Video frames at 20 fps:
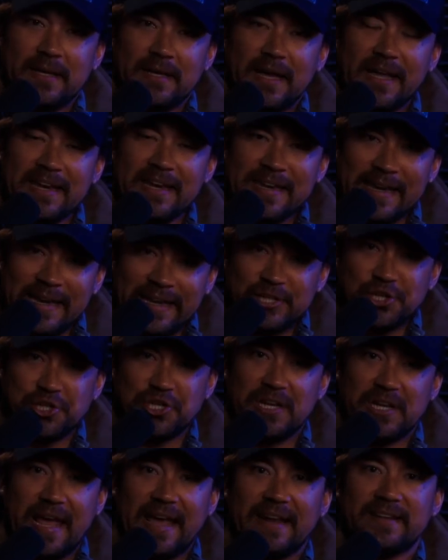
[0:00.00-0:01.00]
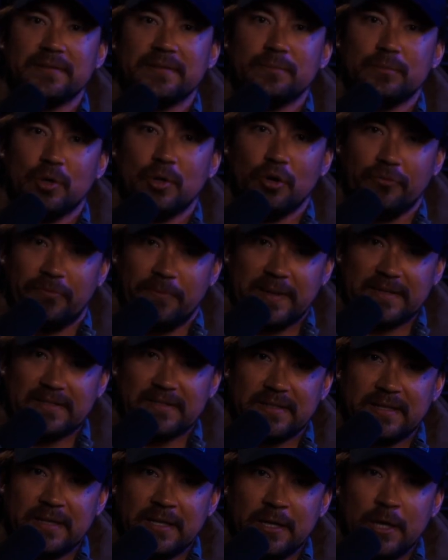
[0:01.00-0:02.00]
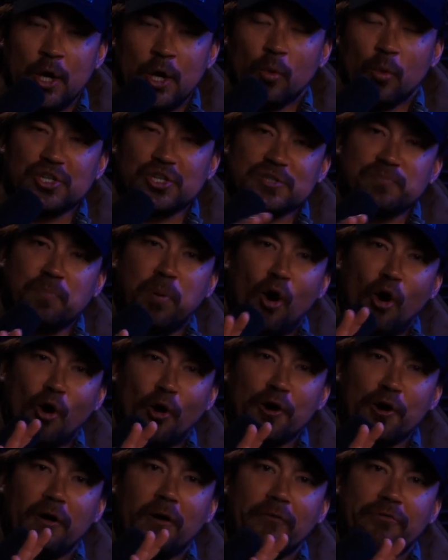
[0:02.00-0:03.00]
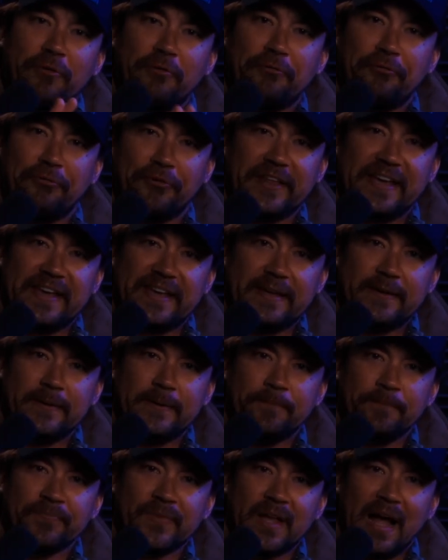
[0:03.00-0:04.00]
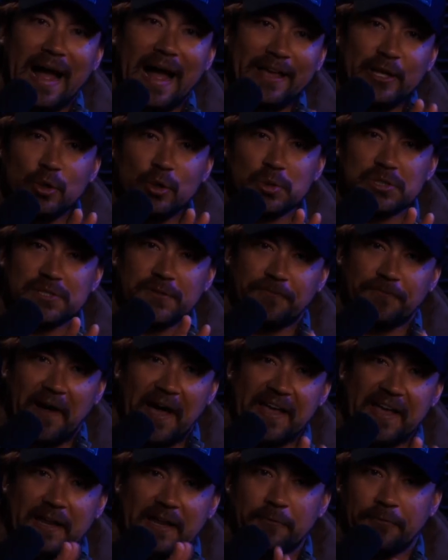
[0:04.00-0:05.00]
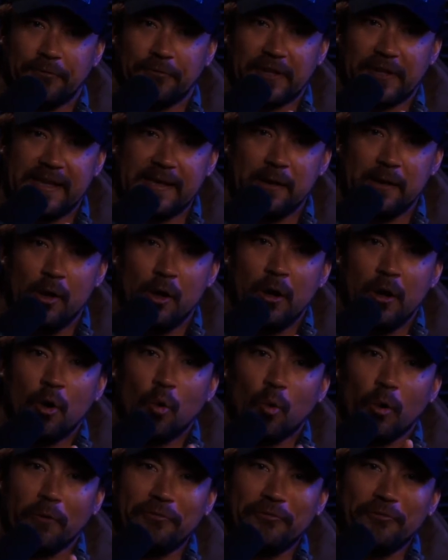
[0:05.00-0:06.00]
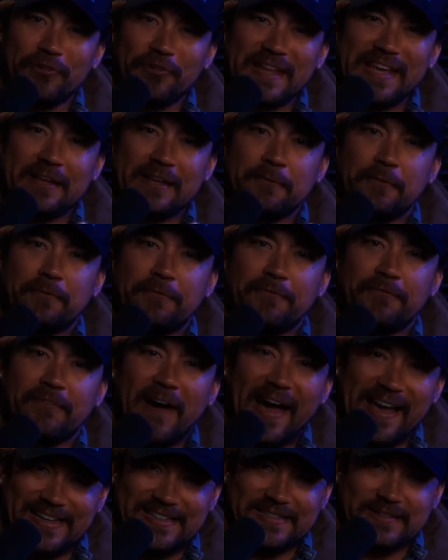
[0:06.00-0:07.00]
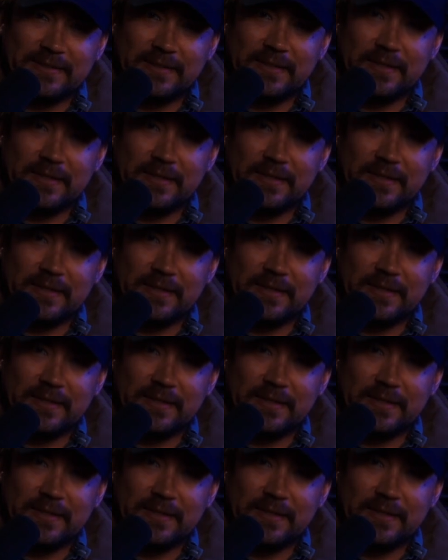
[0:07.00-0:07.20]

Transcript: Initiate movement, which is part of the flee. I use fight and flee, or flee and fight